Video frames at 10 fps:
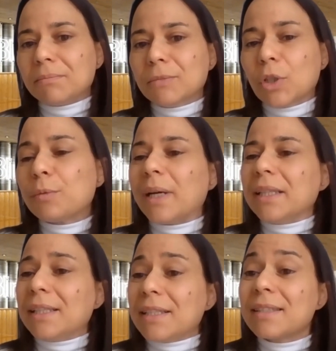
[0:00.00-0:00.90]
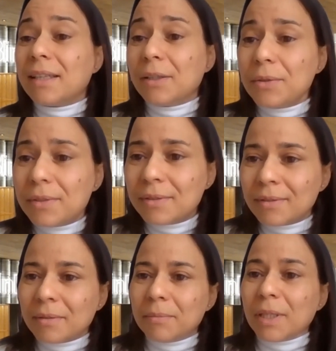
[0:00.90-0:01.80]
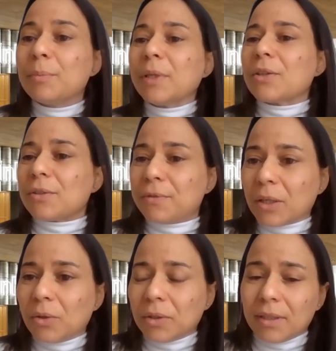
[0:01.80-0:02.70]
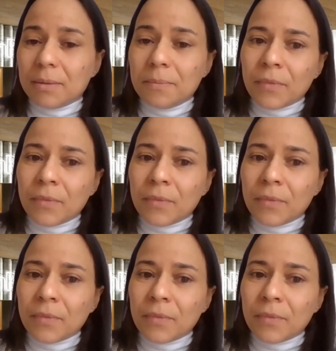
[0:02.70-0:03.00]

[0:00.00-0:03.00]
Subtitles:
not by their skills, but because of a quota.